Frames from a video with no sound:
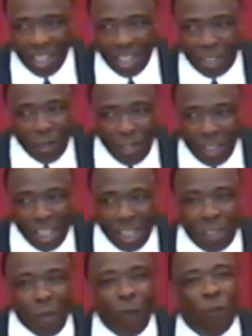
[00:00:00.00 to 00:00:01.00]
Certain
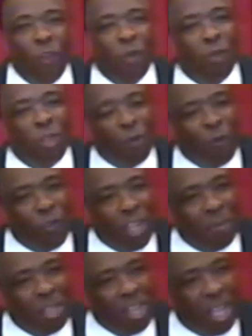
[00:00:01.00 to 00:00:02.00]
things don't fit with your
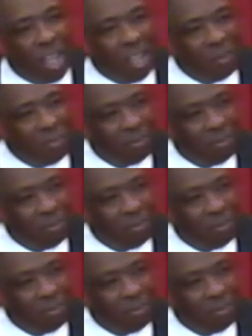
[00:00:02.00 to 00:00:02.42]
family name.